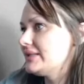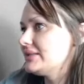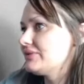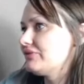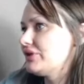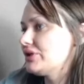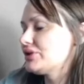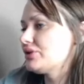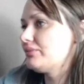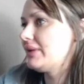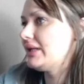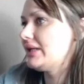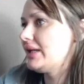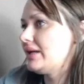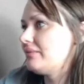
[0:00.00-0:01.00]
for your
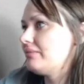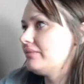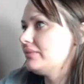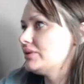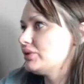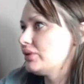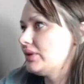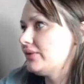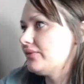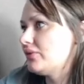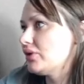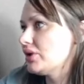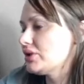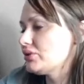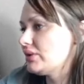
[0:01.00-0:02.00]
domain name,
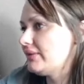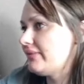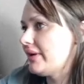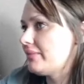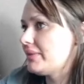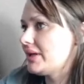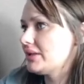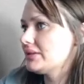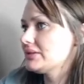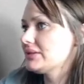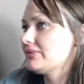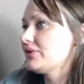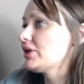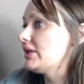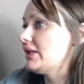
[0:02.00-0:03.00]
$25
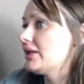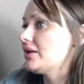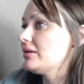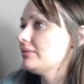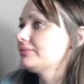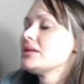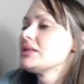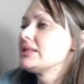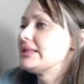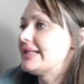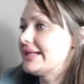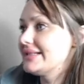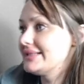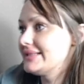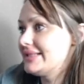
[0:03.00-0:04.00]
for a year. The
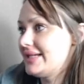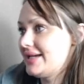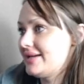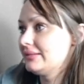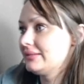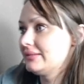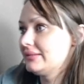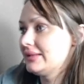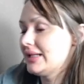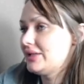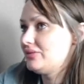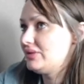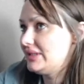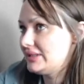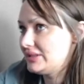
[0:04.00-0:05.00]
next thing that
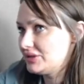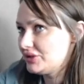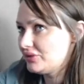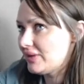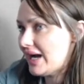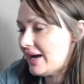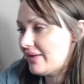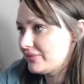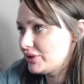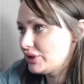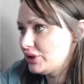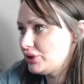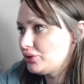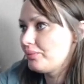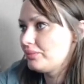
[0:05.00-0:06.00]
you need to do after
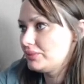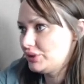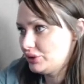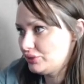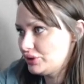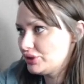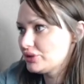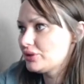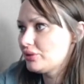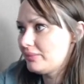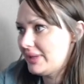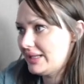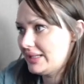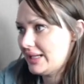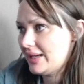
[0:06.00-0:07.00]
you choose your
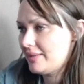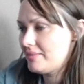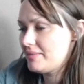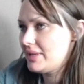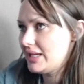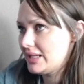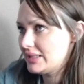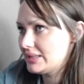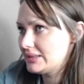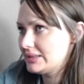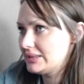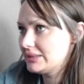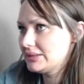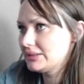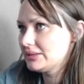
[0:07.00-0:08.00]
domain name is
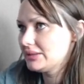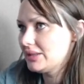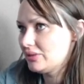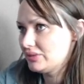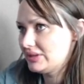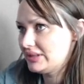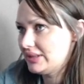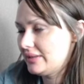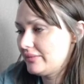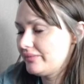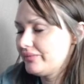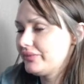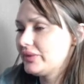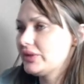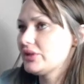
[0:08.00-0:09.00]
hosting.
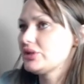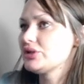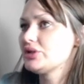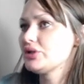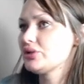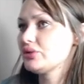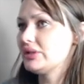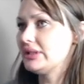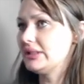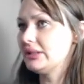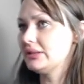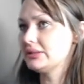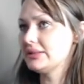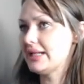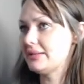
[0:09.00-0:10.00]
There's 3
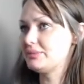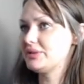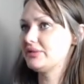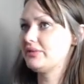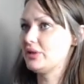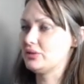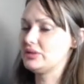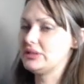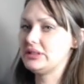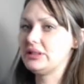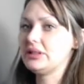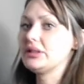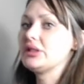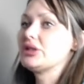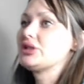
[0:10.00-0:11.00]
types of hosting.
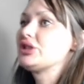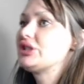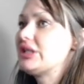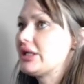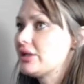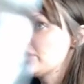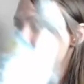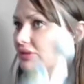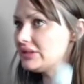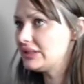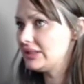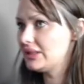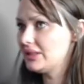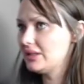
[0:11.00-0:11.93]
There's shared hosting,